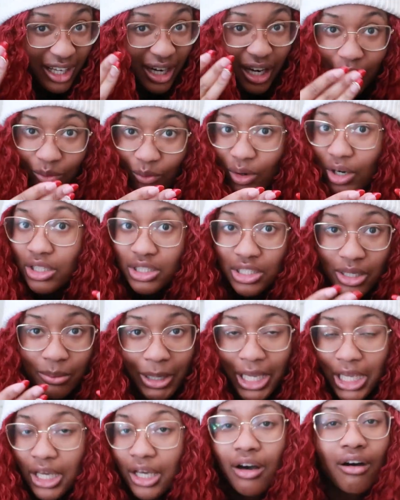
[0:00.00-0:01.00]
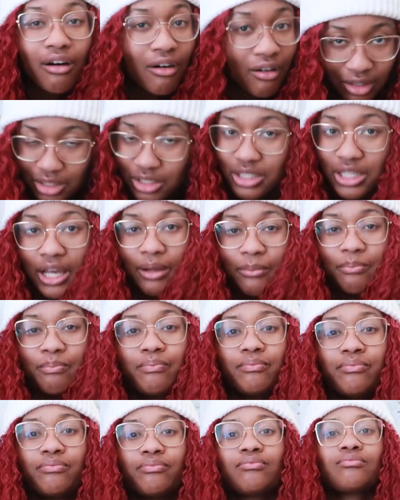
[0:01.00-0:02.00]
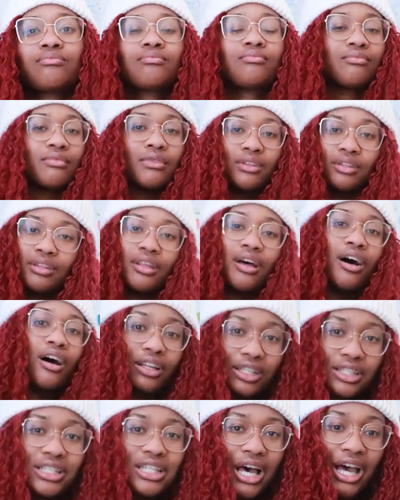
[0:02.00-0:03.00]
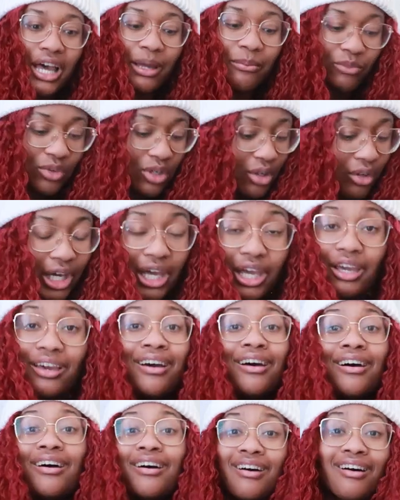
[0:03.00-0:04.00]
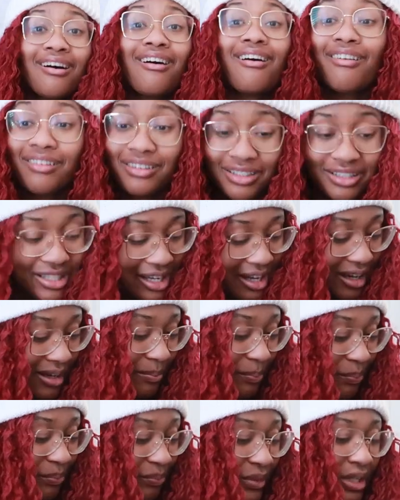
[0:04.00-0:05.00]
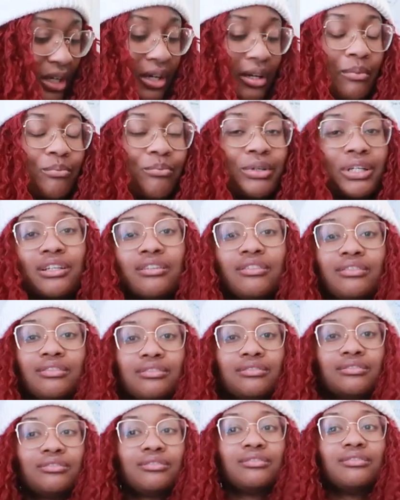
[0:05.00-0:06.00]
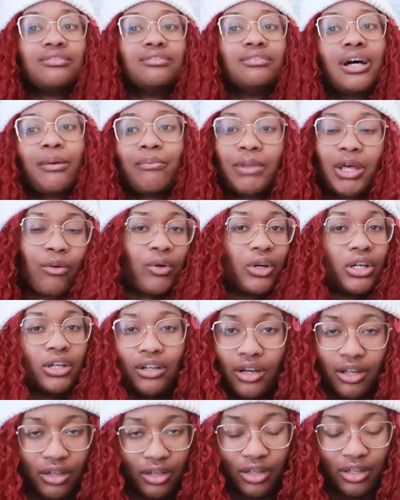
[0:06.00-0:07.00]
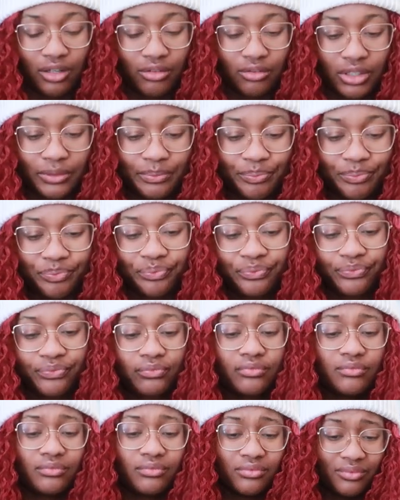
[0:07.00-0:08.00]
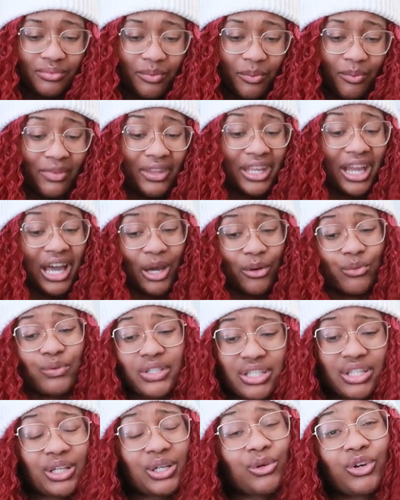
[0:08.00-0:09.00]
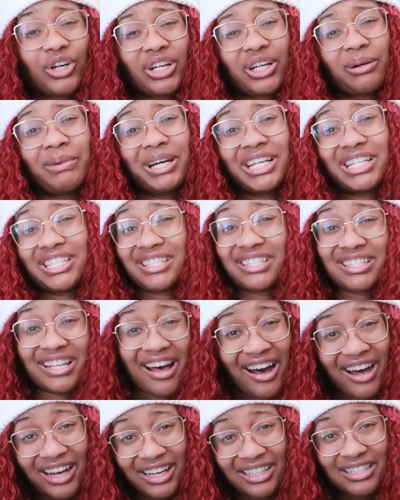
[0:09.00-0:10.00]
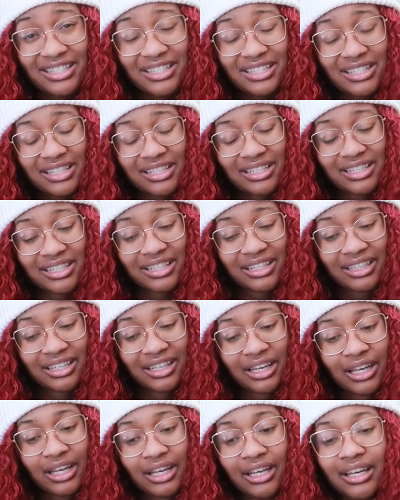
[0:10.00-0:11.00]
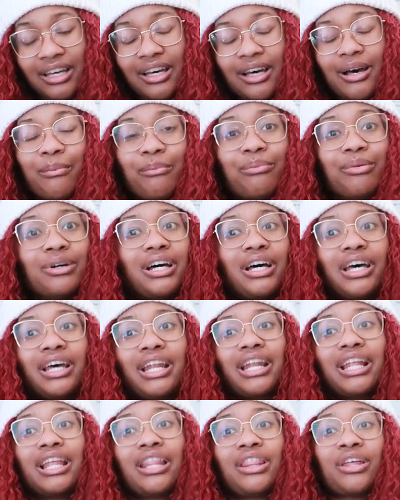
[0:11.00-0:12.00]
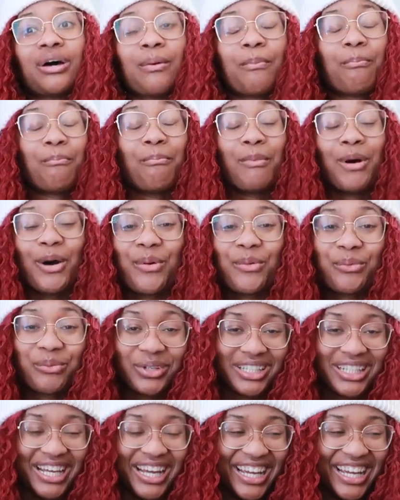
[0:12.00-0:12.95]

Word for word: that I want to make all the time. All the time, okay? All the time. But I'm not working on another one. I was gonna work on my socks, but the moment,